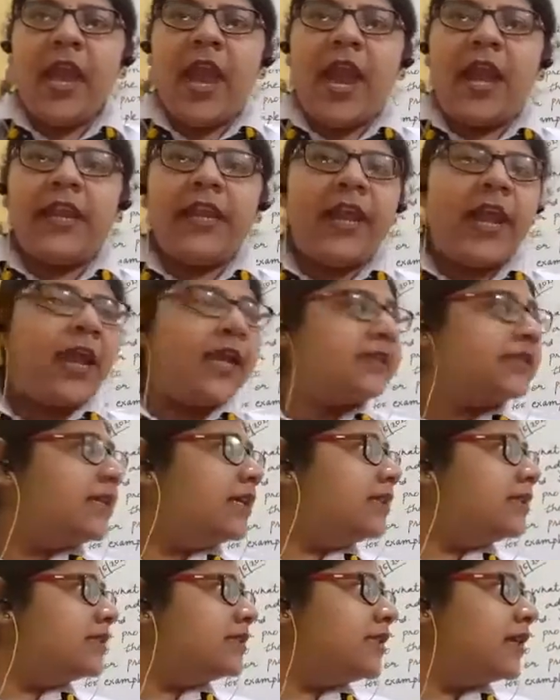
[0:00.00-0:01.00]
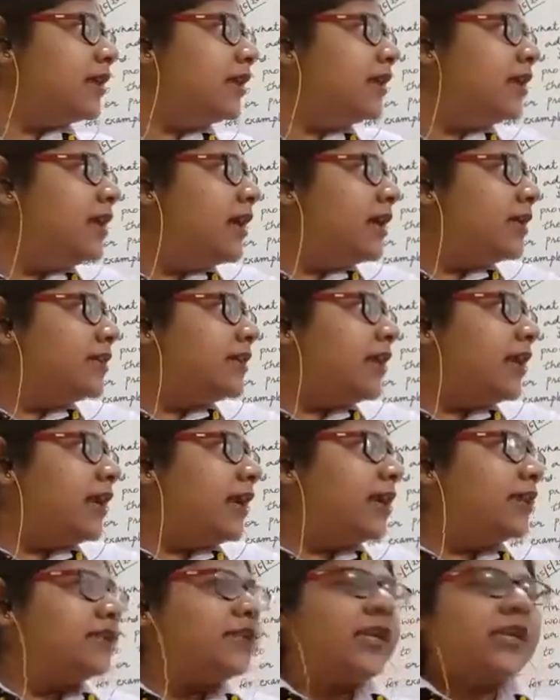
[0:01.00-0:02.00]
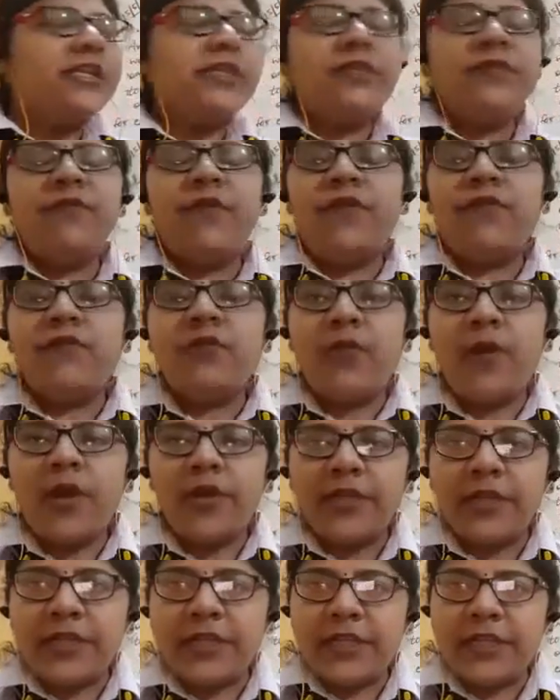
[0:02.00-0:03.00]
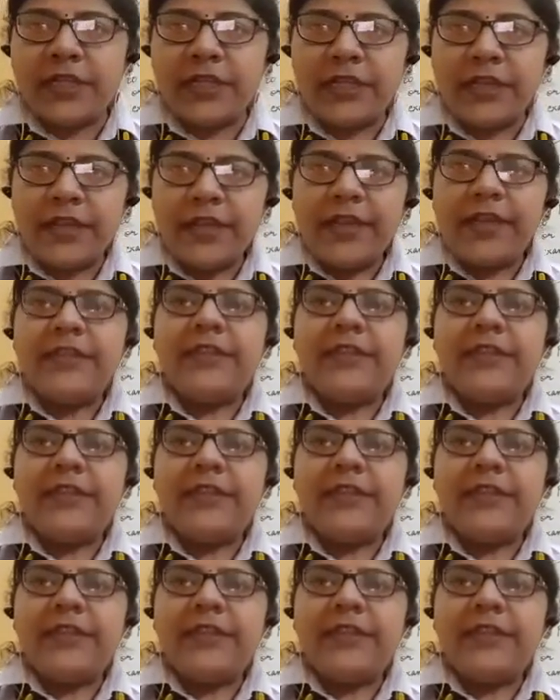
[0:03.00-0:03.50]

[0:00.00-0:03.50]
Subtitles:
and as I said that adjective of quantity,